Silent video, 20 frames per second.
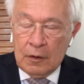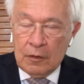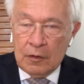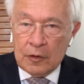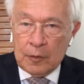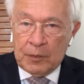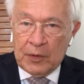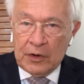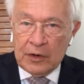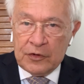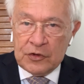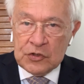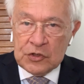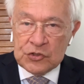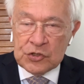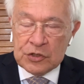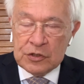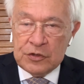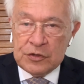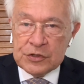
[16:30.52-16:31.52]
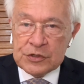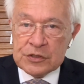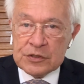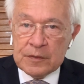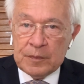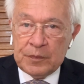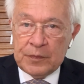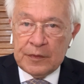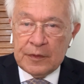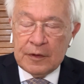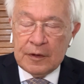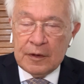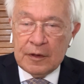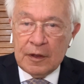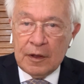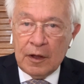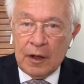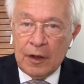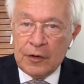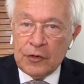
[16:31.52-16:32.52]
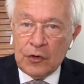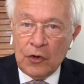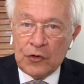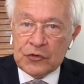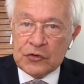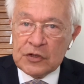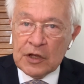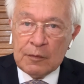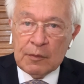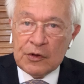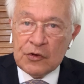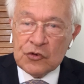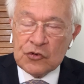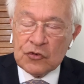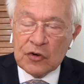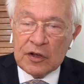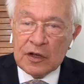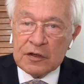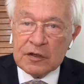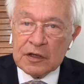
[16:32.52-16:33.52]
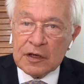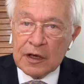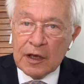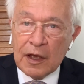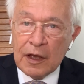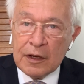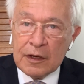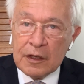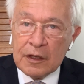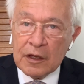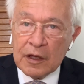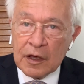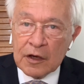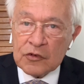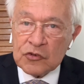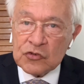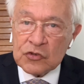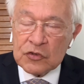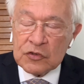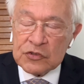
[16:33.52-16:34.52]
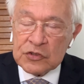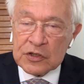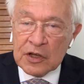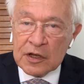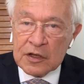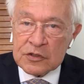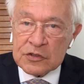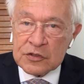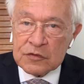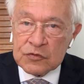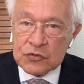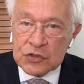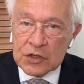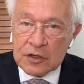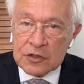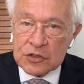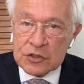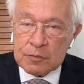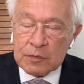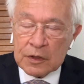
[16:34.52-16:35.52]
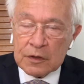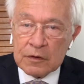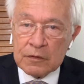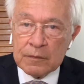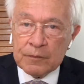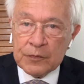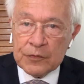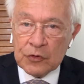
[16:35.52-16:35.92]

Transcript: The politicians are not demonstrating any exercise of judgment.